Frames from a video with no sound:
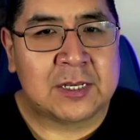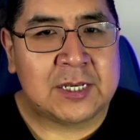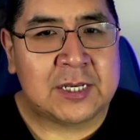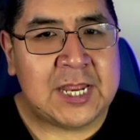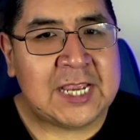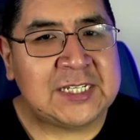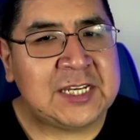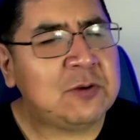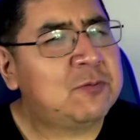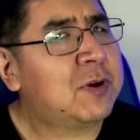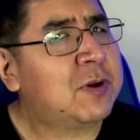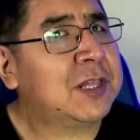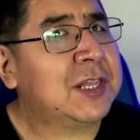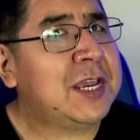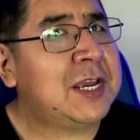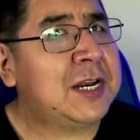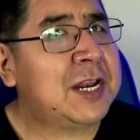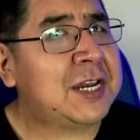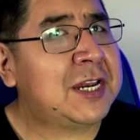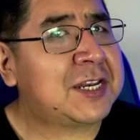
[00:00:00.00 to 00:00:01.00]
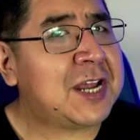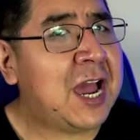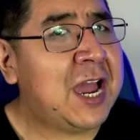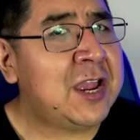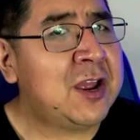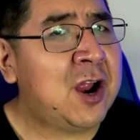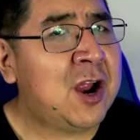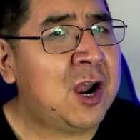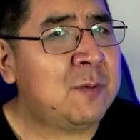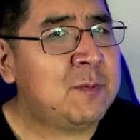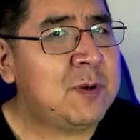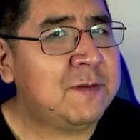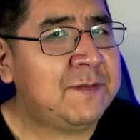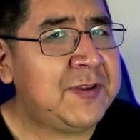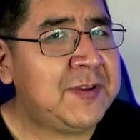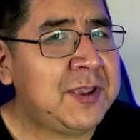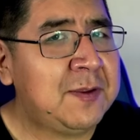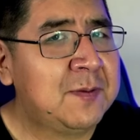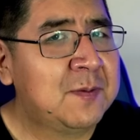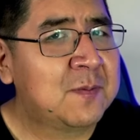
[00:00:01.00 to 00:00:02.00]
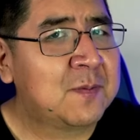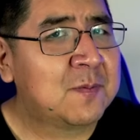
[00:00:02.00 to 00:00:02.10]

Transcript: Daisy Ridley in a Die Hard movie?